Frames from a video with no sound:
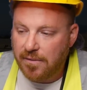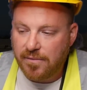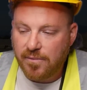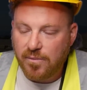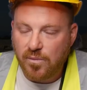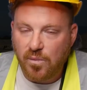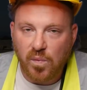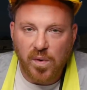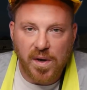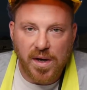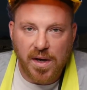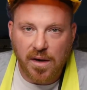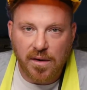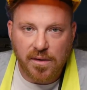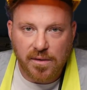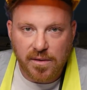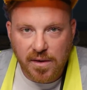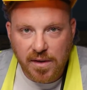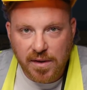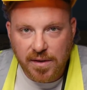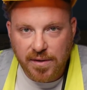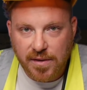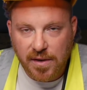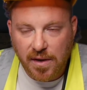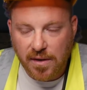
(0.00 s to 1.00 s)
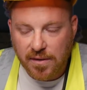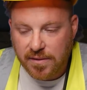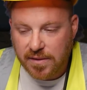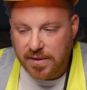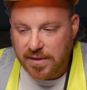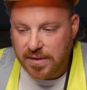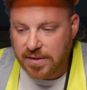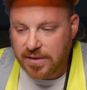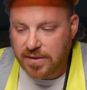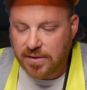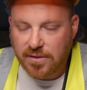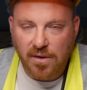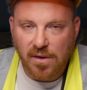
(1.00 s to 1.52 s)
we don't condone
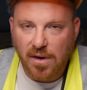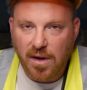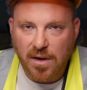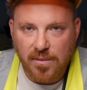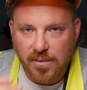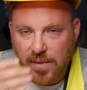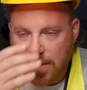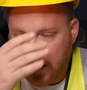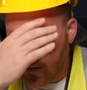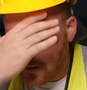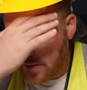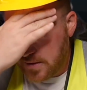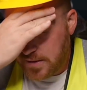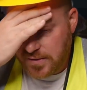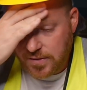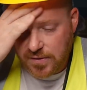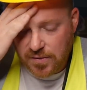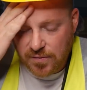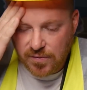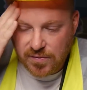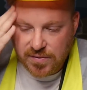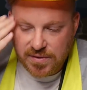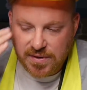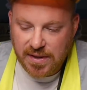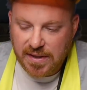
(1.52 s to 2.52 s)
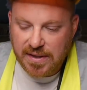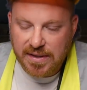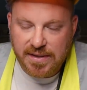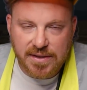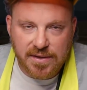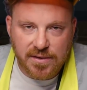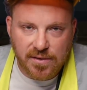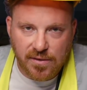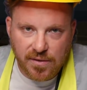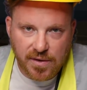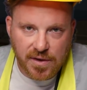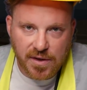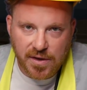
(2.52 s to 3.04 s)
this strike, we don't endorse it, it's
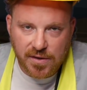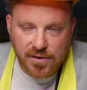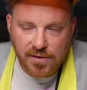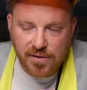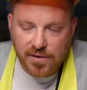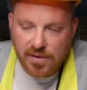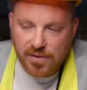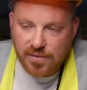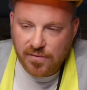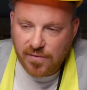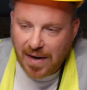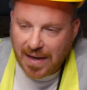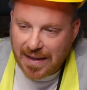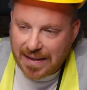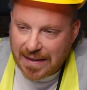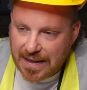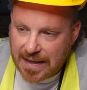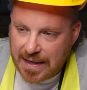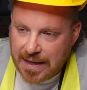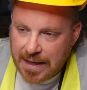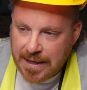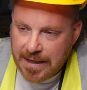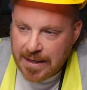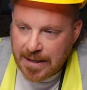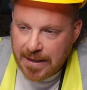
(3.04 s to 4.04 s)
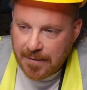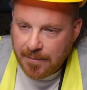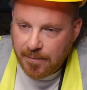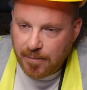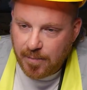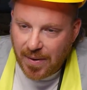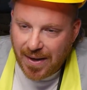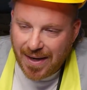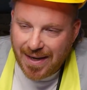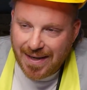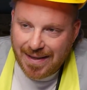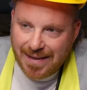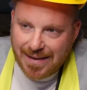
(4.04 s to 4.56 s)
not a union rally.
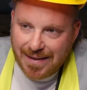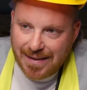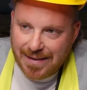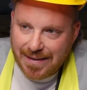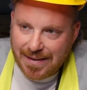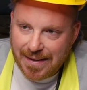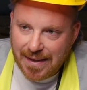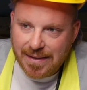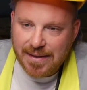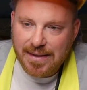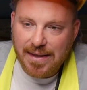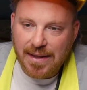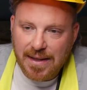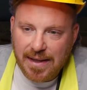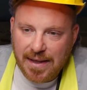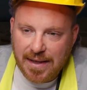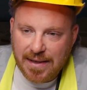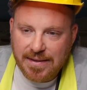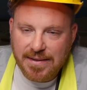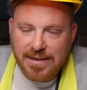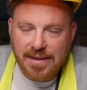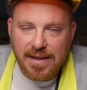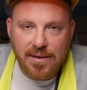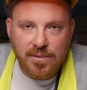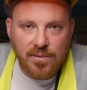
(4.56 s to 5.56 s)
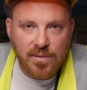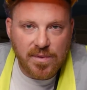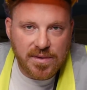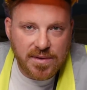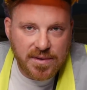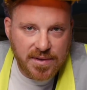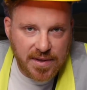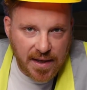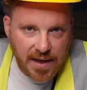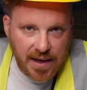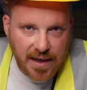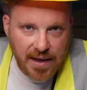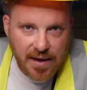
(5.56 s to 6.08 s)
But nonetheless, it
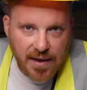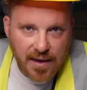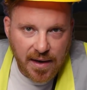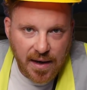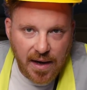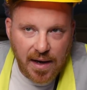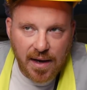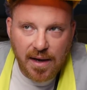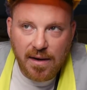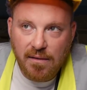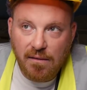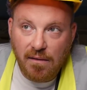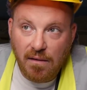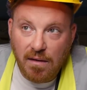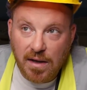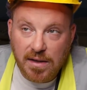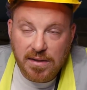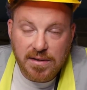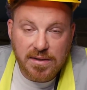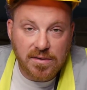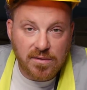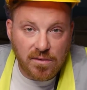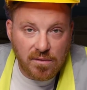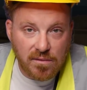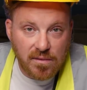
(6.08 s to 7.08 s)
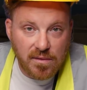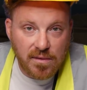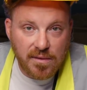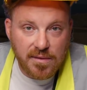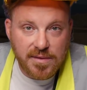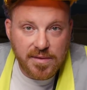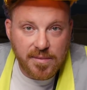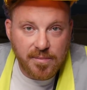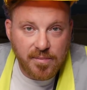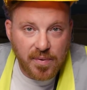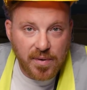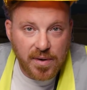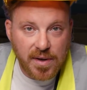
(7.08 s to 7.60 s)
was there. And I saw it
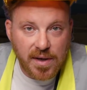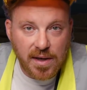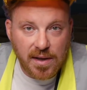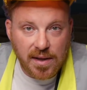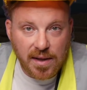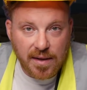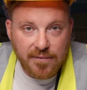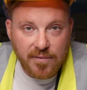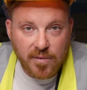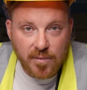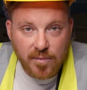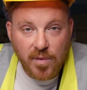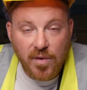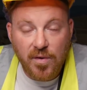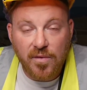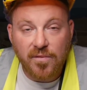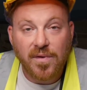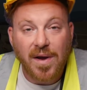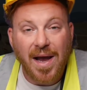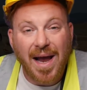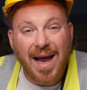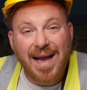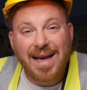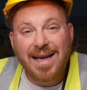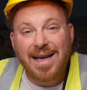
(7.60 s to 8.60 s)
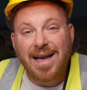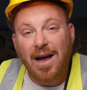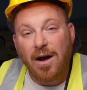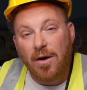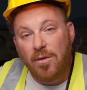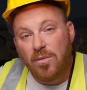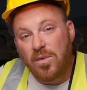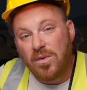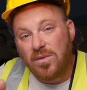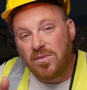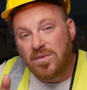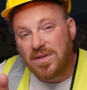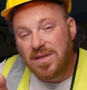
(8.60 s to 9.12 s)
as a pretty clever move. And I
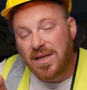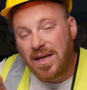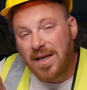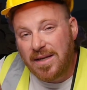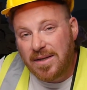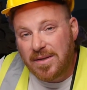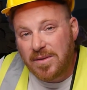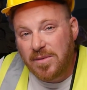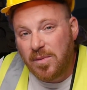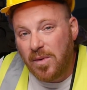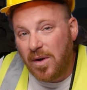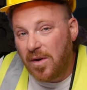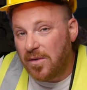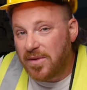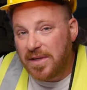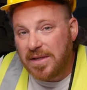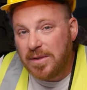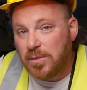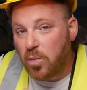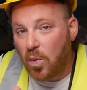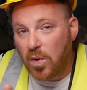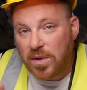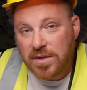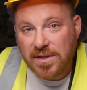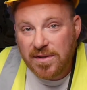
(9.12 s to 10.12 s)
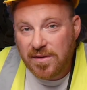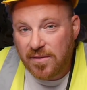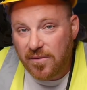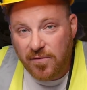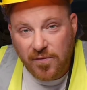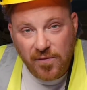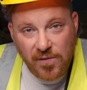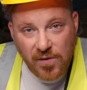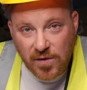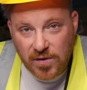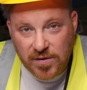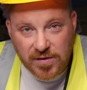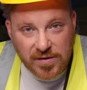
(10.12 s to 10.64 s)
will say as well, this wasn't the
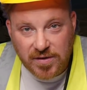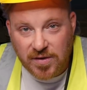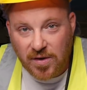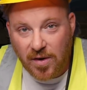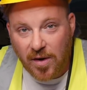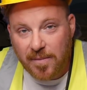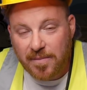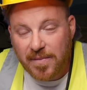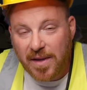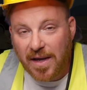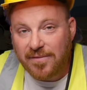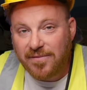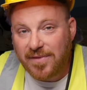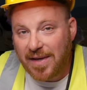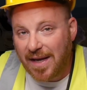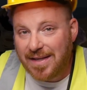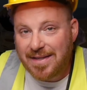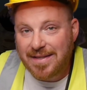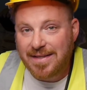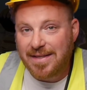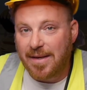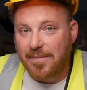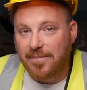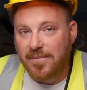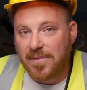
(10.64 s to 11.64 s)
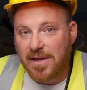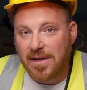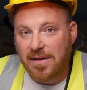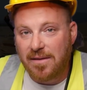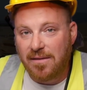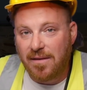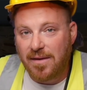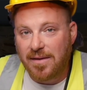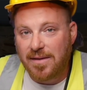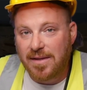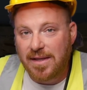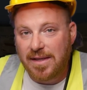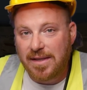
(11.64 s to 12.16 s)
first time they've done something
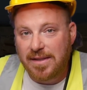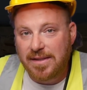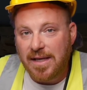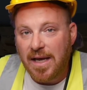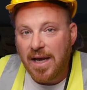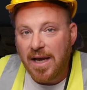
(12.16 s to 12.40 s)
like this.